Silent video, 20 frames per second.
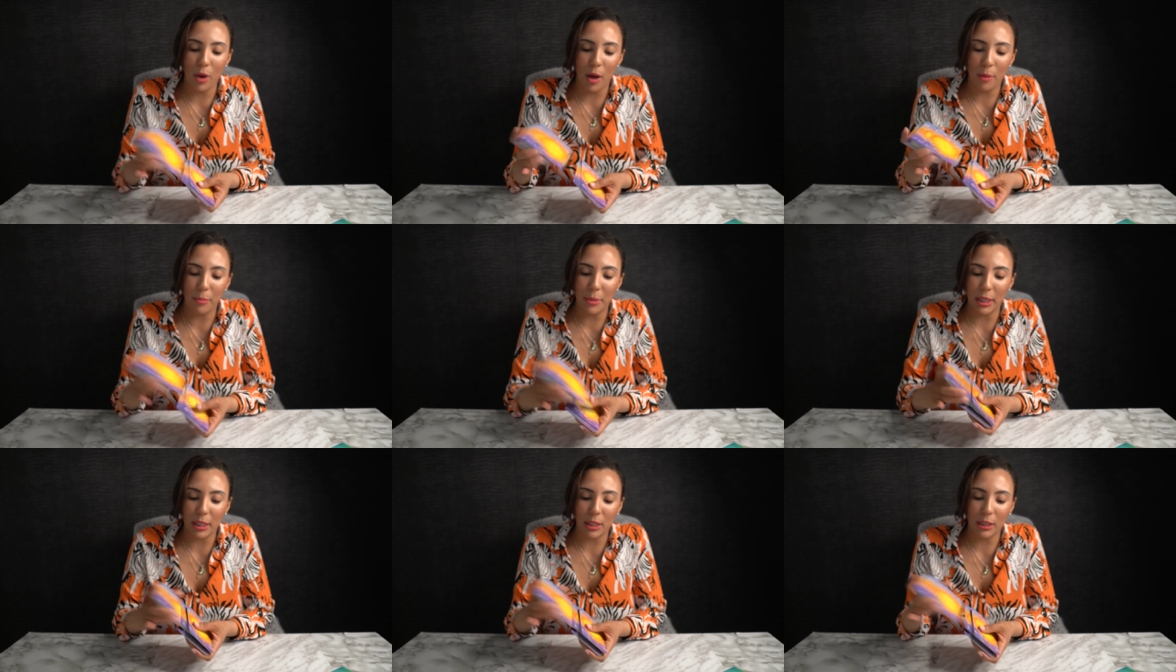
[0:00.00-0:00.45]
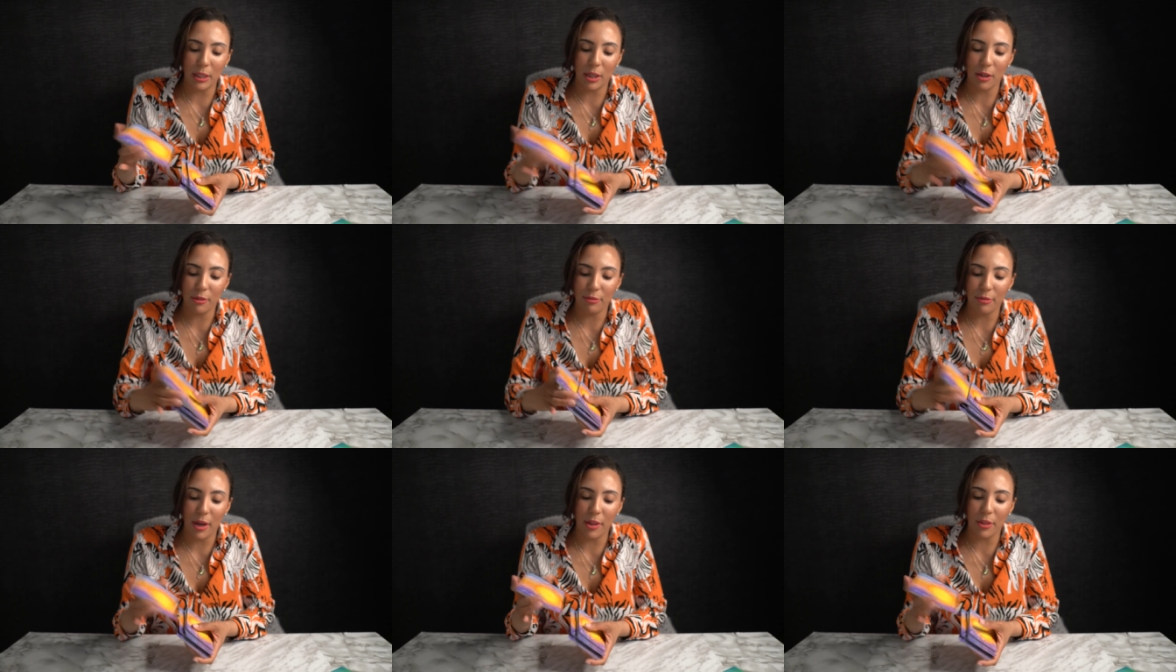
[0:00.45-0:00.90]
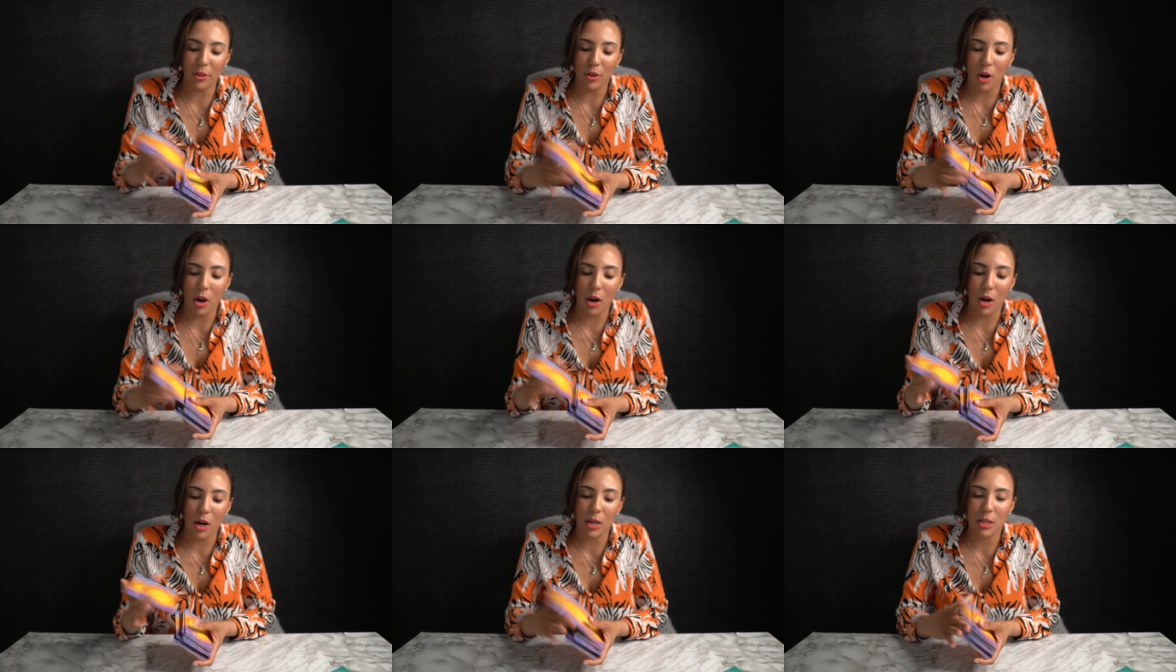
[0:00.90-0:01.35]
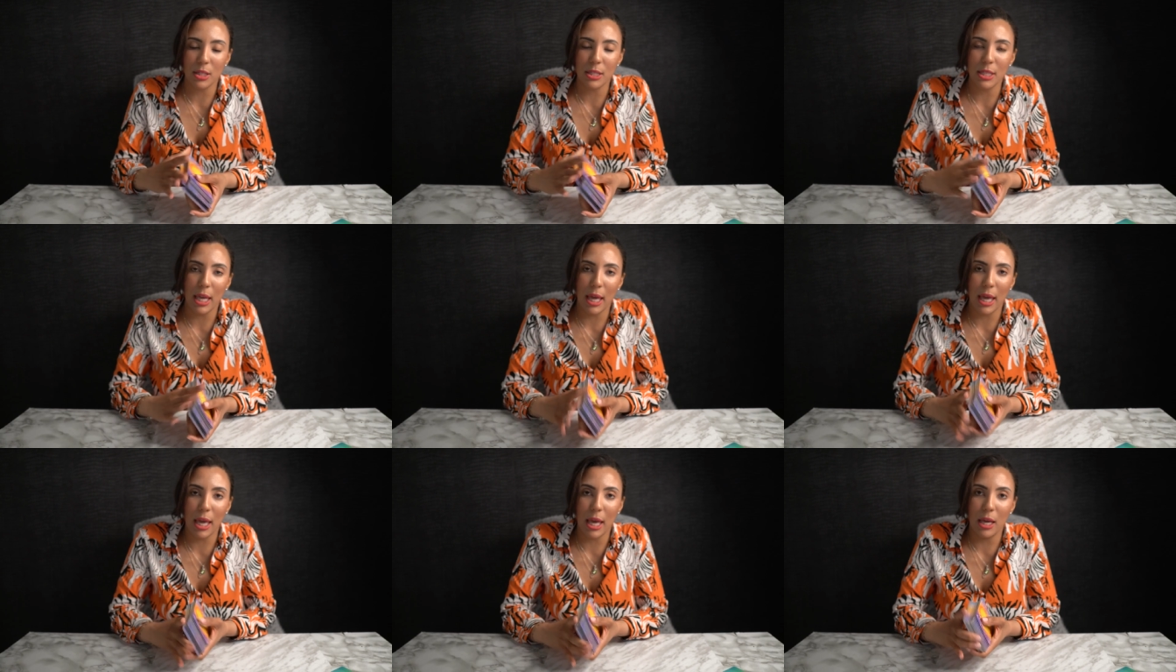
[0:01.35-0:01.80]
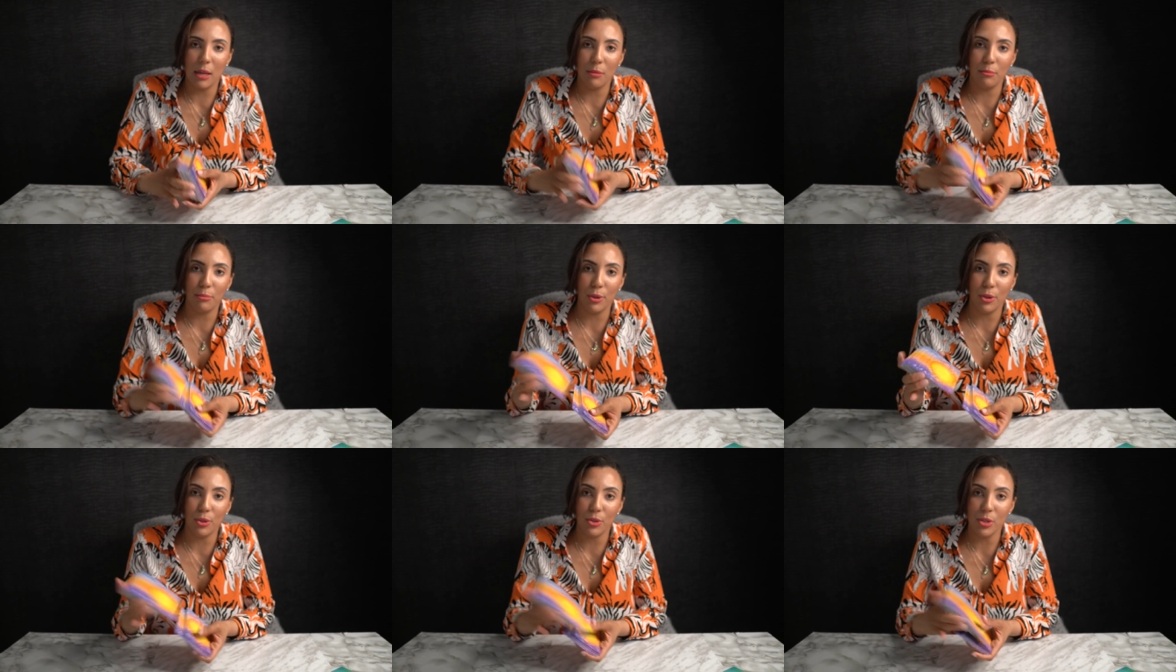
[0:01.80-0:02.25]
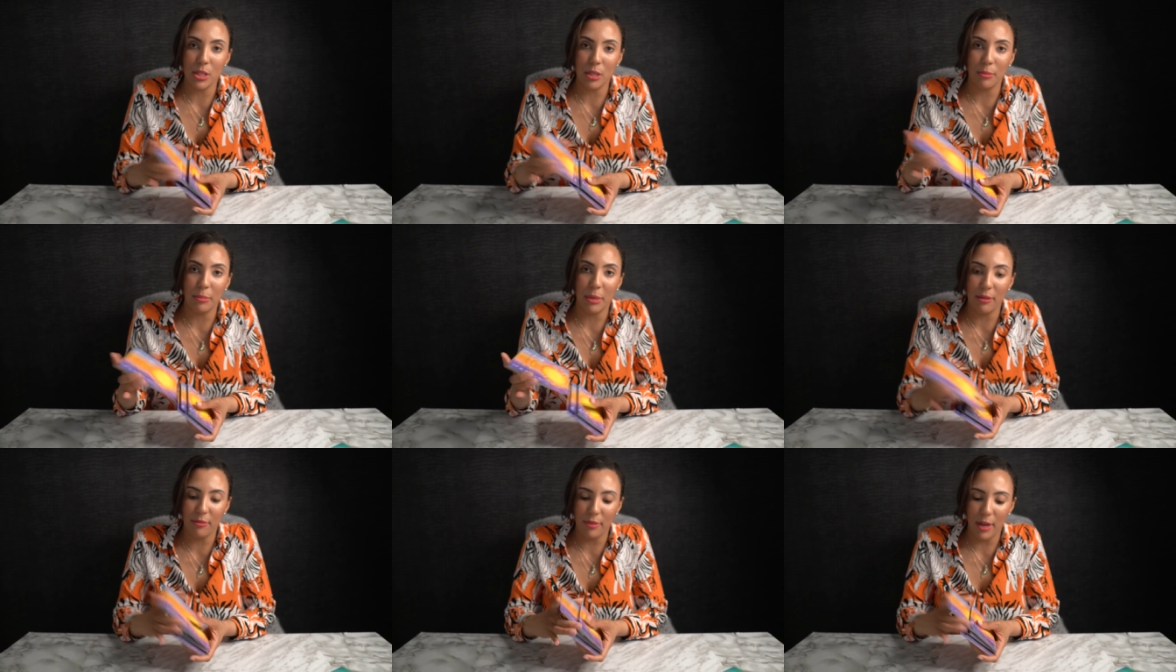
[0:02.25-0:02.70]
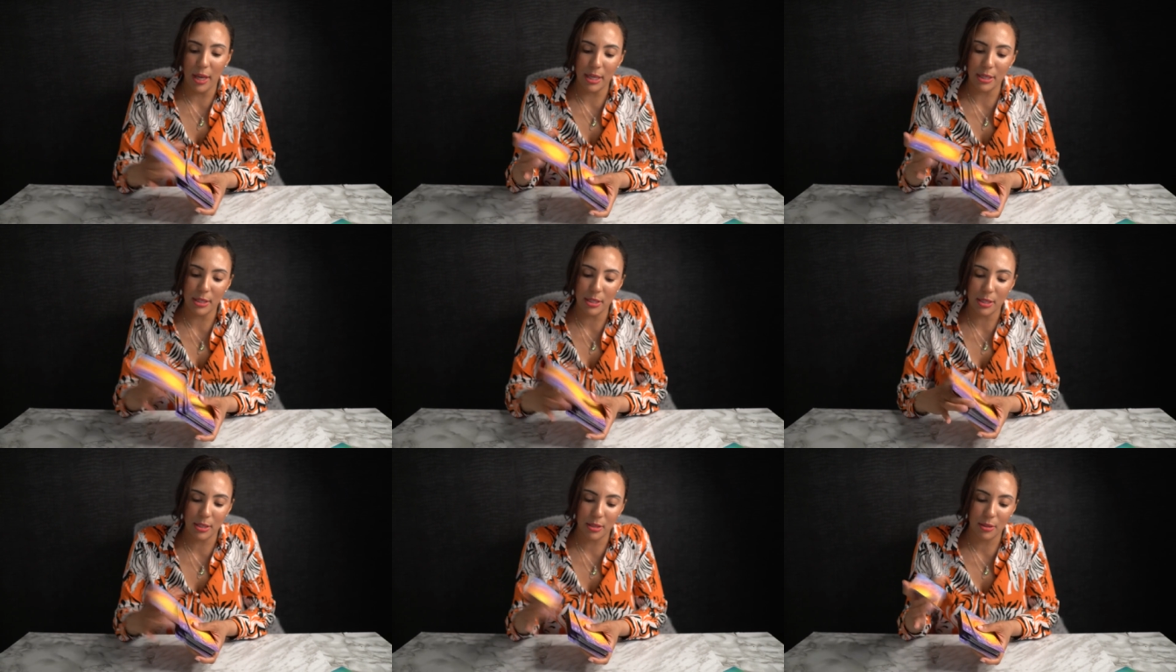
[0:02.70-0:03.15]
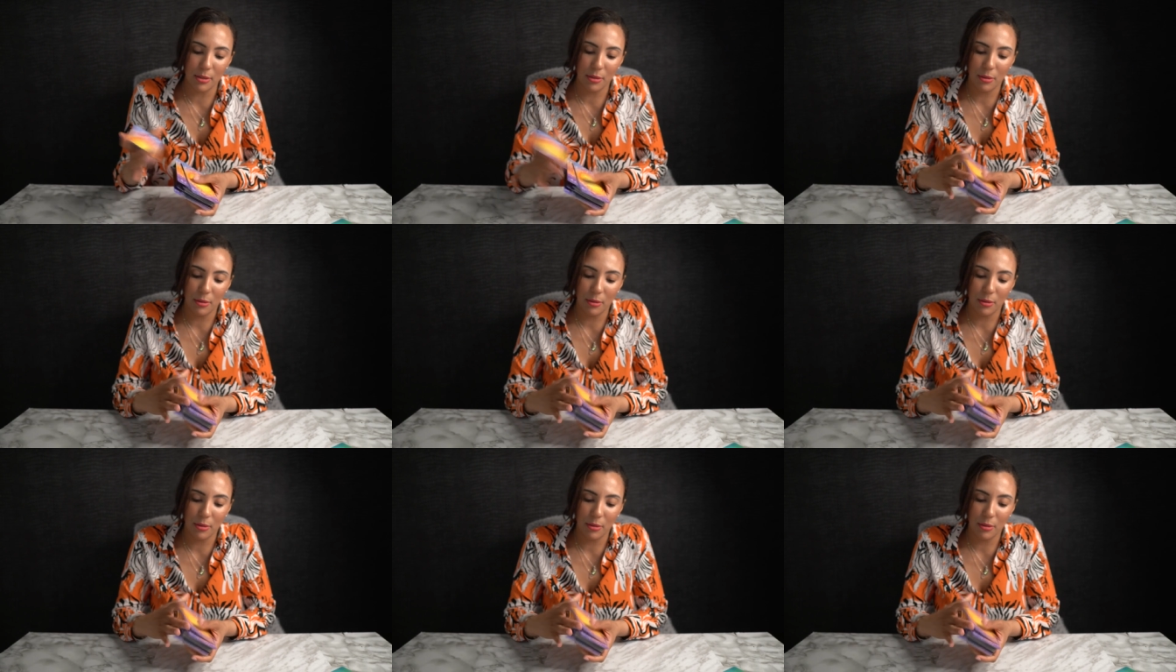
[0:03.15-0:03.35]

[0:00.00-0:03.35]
I'm gonna clarify the cards and pull some advice.